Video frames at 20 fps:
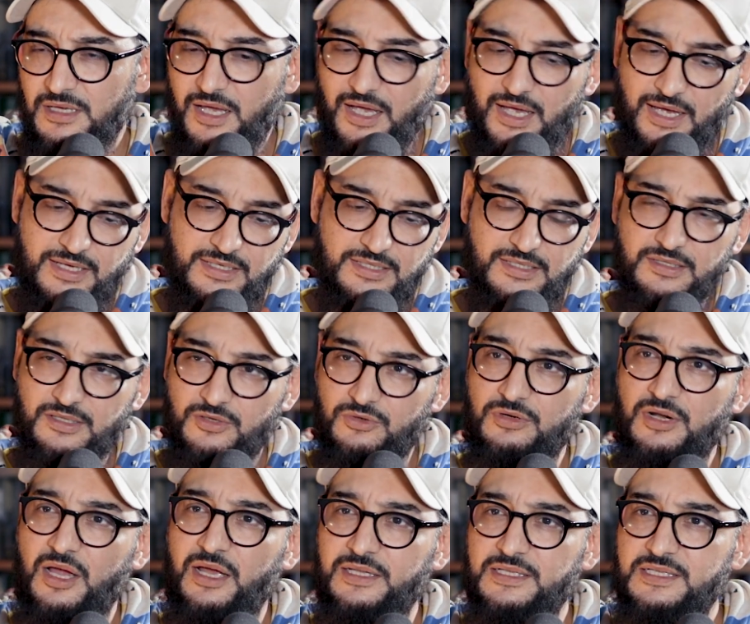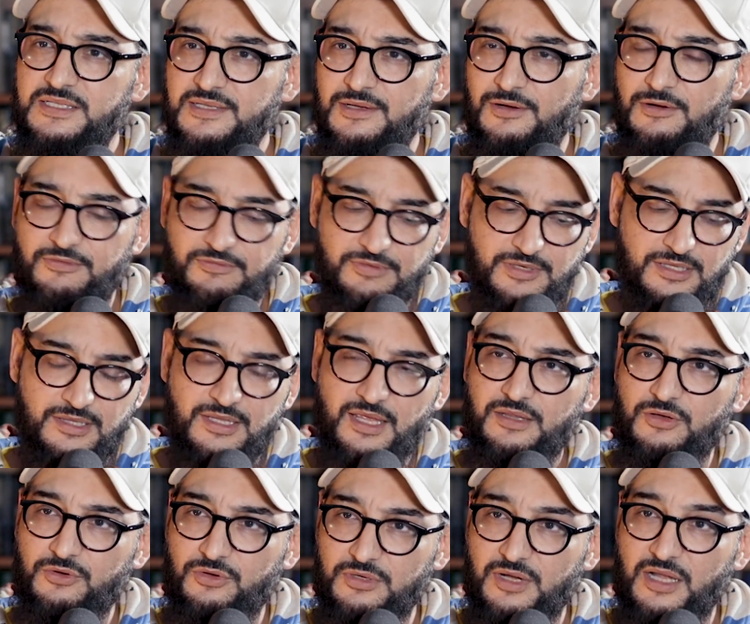And the Quran itself, in
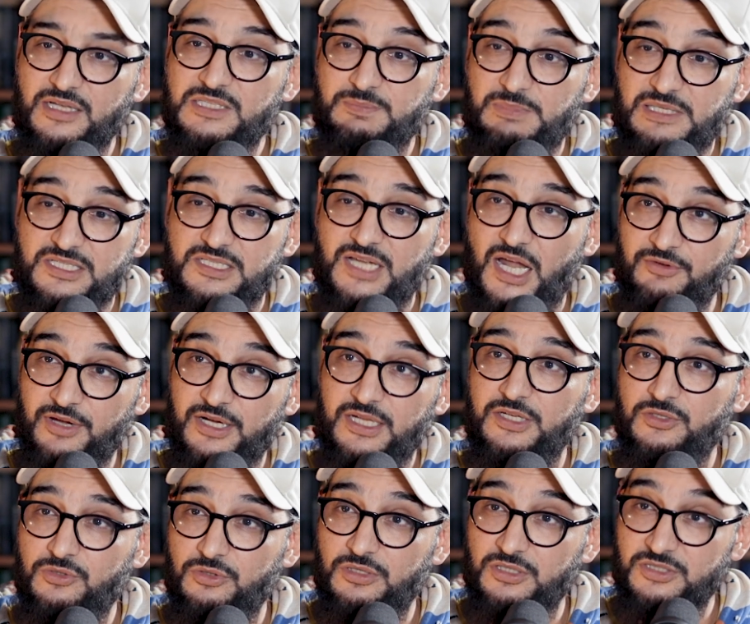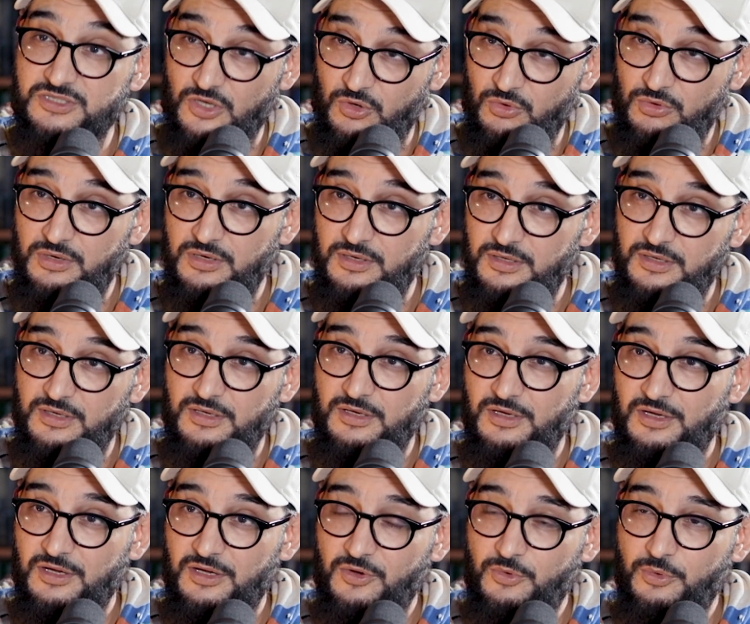that the Quran speaks directly to the soul,
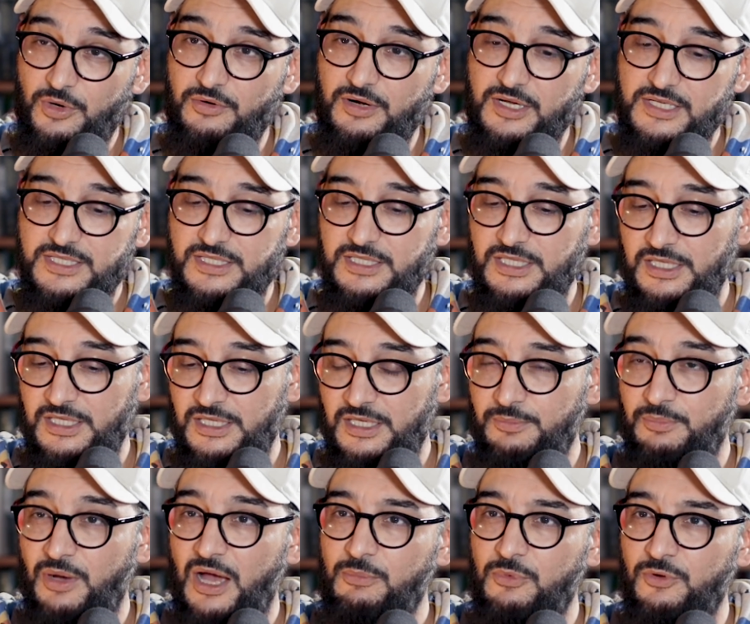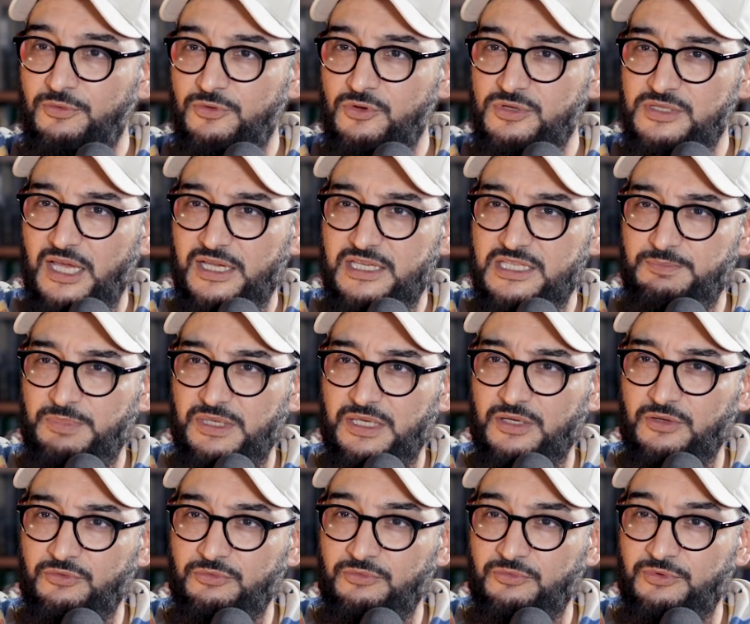whereas the Bible feels like it's
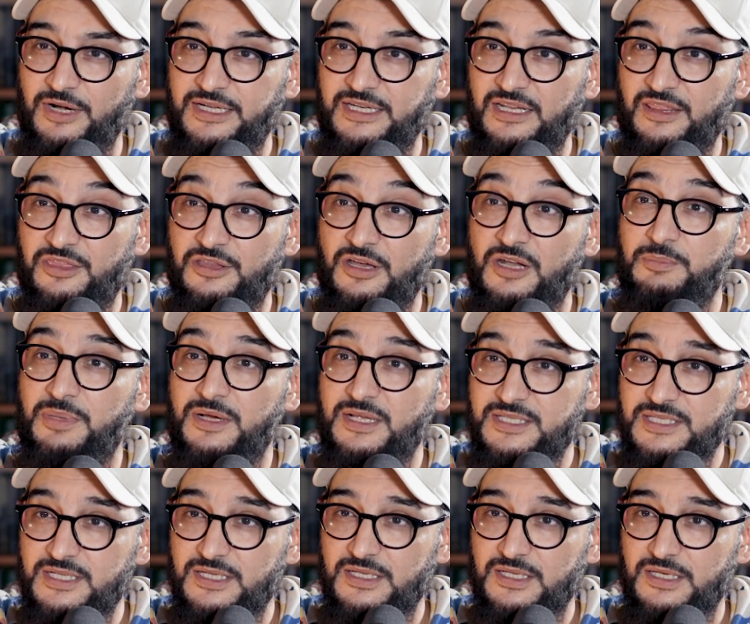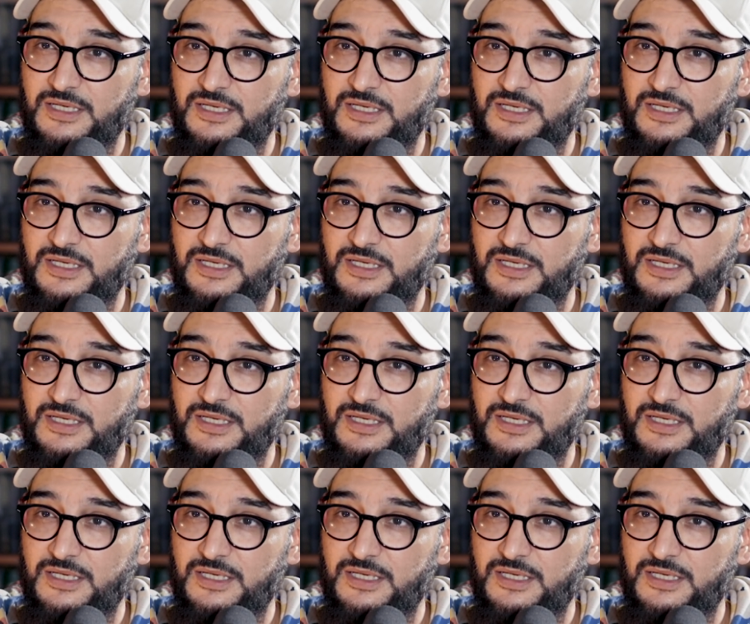being read in third person.